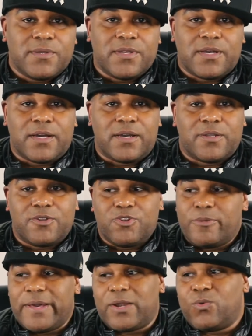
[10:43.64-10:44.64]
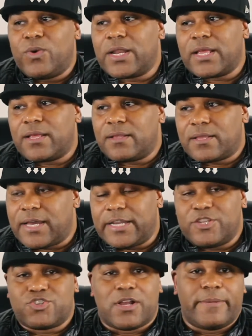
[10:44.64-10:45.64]
no matter what kind
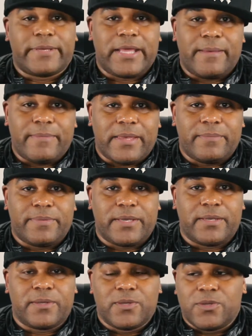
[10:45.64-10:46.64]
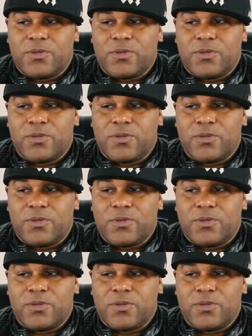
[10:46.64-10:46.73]
of trauma that may be,